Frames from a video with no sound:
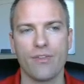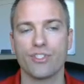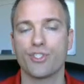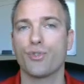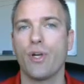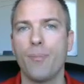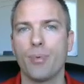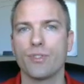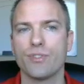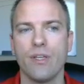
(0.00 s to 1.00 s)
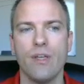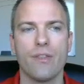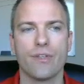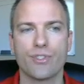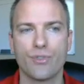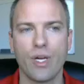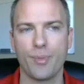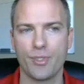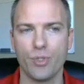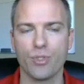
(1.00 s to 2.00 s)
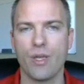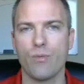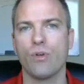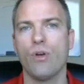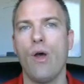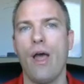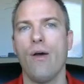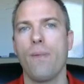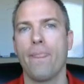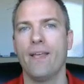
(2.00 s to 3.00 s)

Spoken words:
They're scrapers. They're scraper tools that will go out